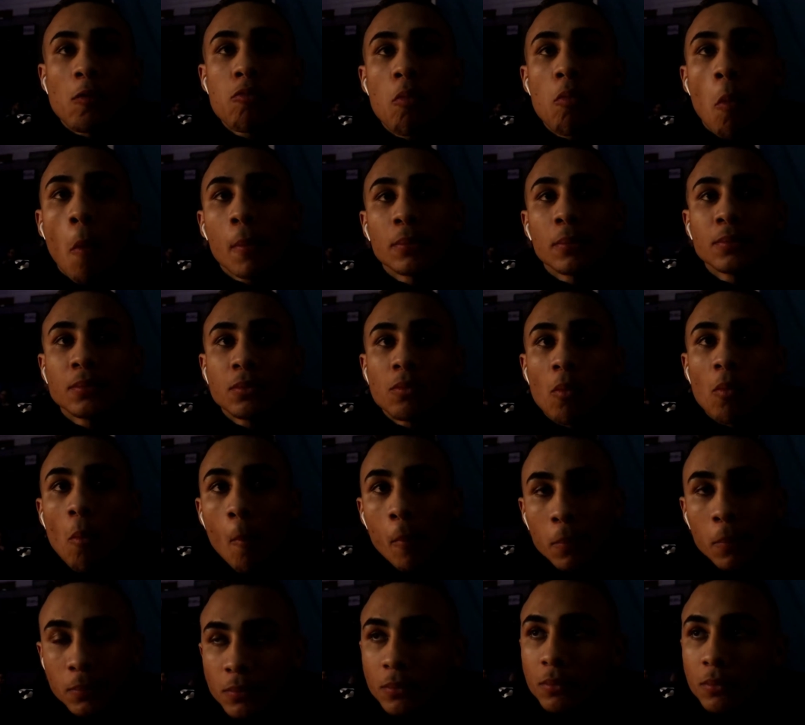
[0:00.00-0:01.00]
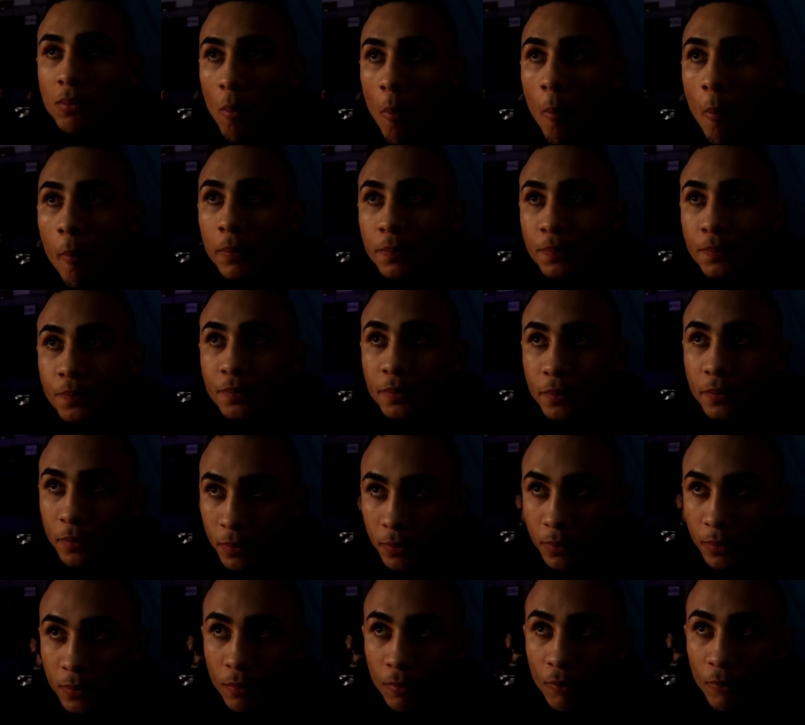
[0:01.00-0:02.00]
How's the competition
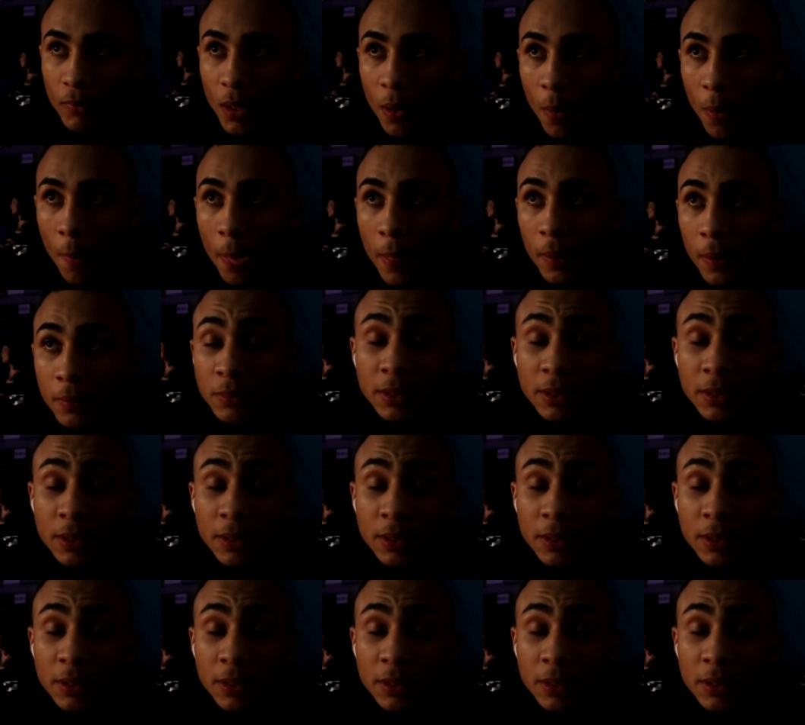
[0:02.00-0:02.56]
between you two?